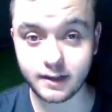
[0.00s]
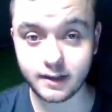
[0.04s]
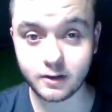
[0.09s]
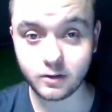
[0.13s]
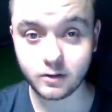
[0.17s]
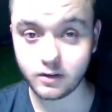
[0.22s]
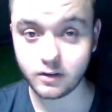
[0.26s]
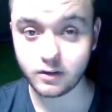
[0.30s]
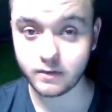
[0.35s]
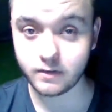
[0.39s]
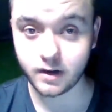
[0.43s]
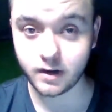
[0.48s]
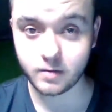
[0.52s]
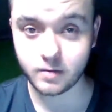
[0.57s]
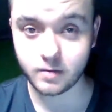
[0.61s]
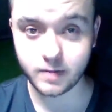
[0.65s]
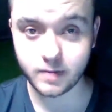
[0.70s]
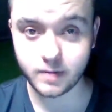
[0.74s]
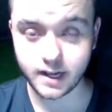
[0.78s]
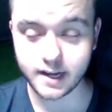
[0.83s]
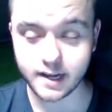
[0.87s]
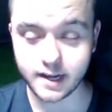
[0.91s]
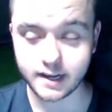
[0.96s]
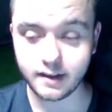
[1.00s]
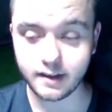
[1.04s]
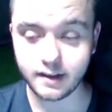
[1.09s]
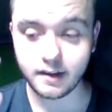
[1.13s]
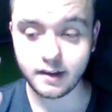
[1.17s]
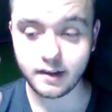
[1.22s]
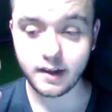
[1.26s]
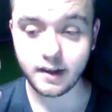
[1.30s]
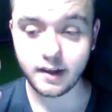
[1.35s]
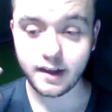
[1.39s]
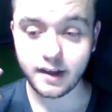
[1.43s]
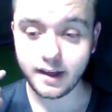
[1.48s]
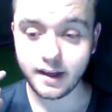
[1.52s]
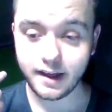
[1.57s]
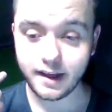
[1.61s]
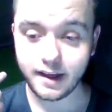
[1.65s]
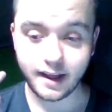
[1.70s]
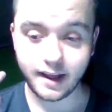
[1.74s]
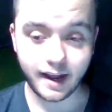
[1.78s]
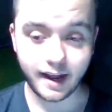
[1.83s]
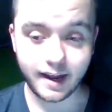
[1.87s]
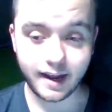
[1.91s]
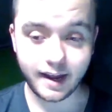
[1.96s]
killed in the very beginning.
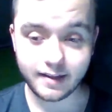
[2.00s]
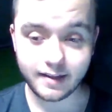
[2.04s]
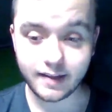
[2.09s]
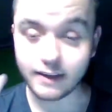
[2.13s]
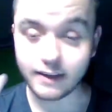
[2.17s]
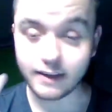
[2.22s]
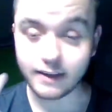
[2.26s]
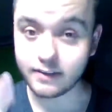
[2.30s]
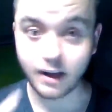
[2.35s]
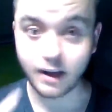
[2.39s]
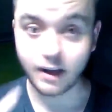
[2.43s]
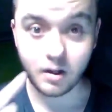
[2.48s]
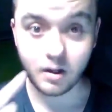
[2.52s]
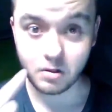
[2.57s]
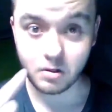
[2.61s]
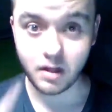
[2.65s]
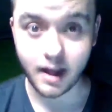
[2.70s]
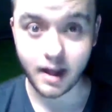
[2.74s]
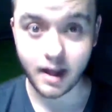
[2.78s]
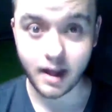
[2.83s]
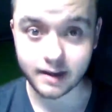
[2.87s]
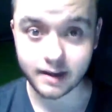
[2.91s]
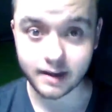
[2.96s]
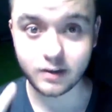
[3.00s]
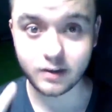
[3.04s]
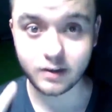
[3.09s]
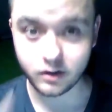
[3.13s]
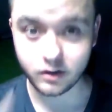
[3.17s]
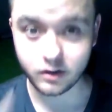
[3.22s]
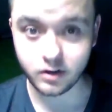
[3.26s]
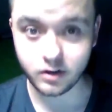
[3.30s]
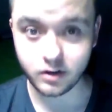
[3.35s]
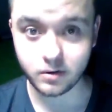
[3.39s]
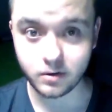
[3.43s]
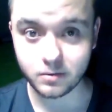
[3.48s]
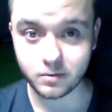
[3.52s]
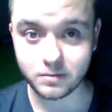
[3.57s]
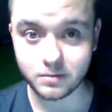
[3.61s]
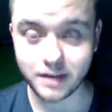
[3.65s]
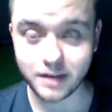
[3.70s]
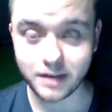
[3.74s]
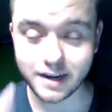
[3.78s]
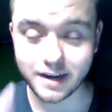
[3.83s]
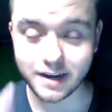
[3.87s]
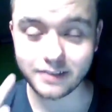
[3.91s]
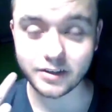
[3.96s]
And that's a lot to do.
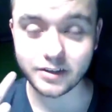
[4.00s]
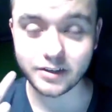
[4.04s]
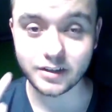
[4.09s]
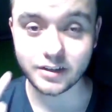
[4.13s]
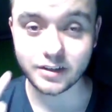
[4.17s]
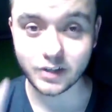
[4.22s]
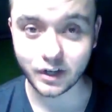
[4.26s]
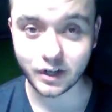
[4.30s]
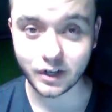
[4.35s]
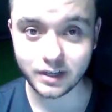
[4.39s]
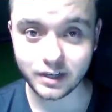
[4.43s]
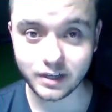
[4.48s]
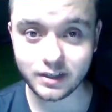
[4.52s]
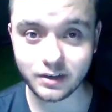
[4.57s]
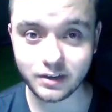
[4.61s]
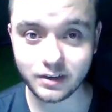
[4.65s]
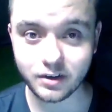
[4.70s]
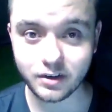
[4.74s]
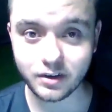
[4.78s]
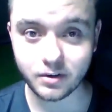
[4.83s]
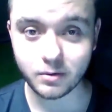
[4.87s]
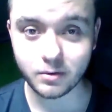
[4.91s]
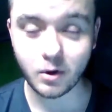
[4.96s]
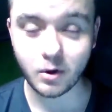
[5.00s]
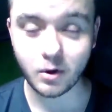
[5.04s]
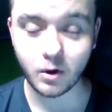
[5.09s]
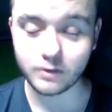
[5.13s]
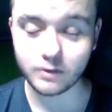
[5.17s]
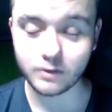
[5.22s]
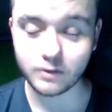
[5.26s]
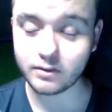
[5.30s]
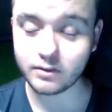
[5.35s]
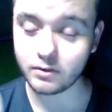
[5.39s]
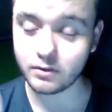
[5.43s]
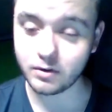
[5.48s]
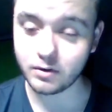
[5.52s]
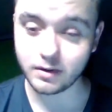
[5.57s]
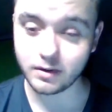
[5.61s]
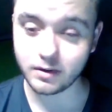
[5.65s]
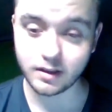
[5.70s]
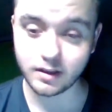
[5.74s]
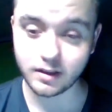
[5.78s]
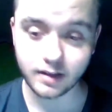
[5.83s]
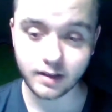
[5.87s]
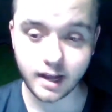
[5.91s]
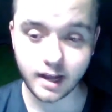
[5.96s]
That is a ton to do. Also
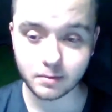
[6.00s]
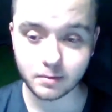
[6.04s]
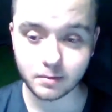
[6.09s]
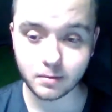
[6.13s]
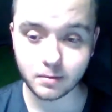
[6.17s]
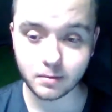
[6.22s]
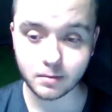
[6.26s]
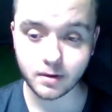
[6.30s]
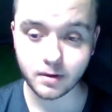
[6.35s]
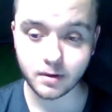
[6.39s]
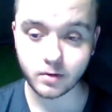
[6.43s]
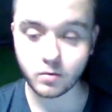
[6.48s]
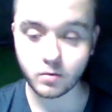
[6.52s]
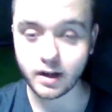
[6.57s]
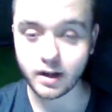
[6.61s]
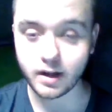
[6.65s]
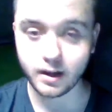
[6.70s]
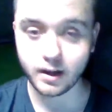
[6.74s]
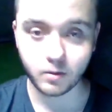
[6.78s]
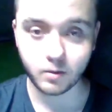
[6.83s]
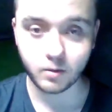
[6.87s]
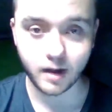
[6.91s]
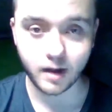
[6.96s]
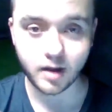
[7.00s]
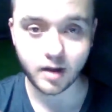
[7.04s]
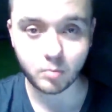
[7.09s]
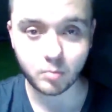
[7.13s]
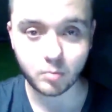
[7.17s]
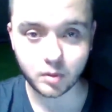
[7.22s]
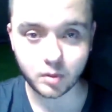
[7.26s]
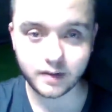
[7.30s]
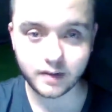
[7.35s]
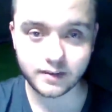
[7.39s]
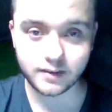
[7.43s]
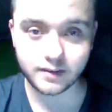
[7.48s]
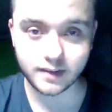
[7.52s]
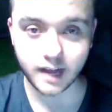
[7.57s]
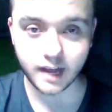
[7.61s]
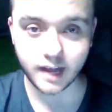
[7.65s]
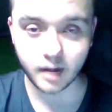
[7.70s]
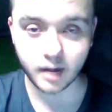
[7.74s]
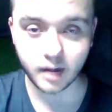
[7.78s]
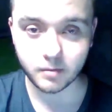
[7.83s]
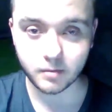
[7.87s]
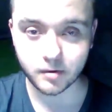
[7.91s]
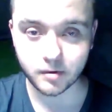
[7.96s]
doing the camera work, running around, placing the
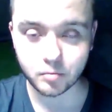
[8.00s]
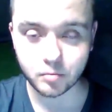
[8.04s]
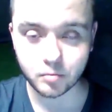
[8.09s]
camera in